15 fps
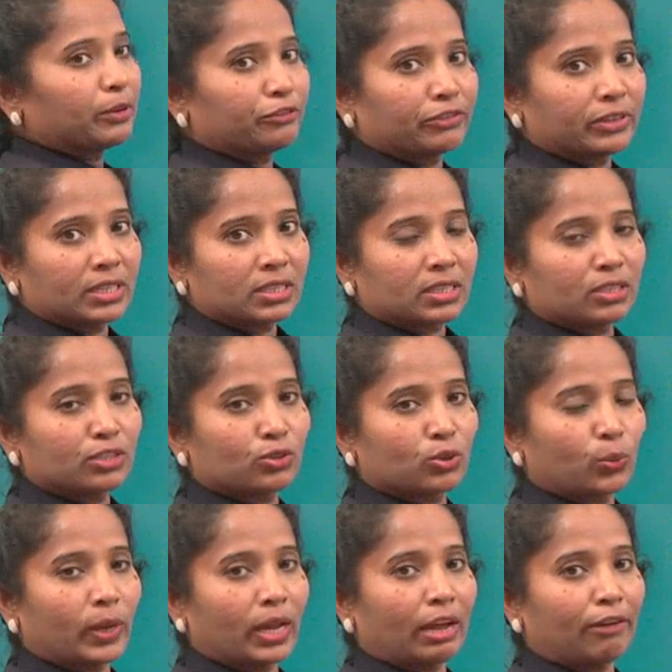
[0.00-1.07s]
prefix,
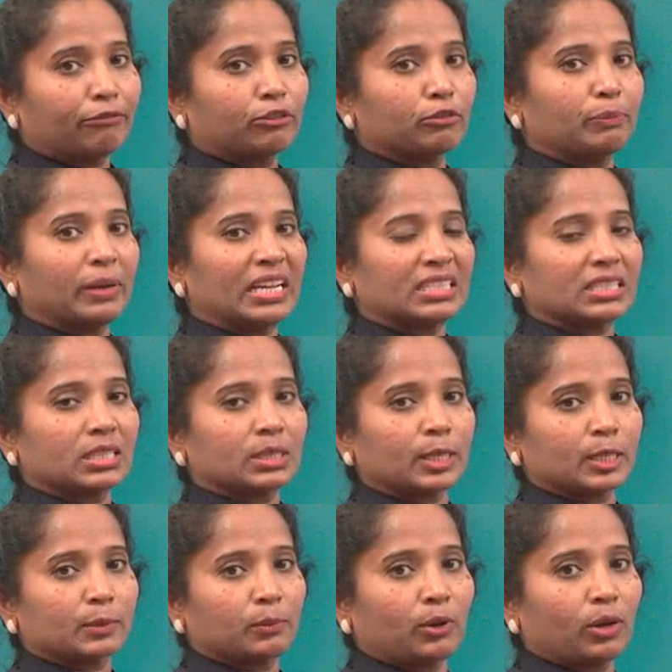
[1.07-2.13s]
so we have to place a
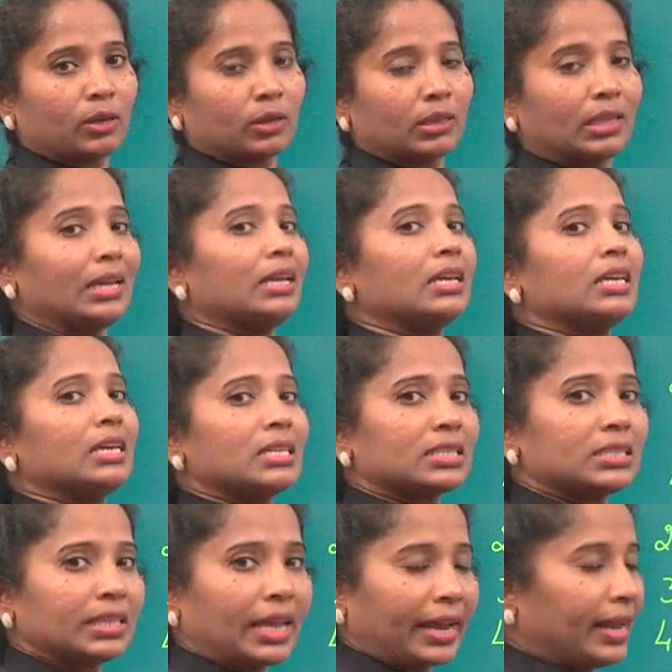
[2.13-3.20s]
stress mark on the
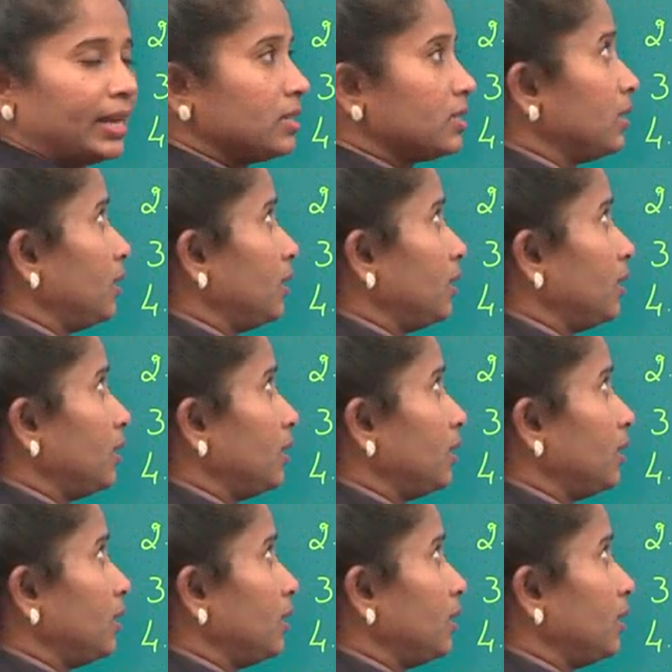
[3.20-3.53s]
second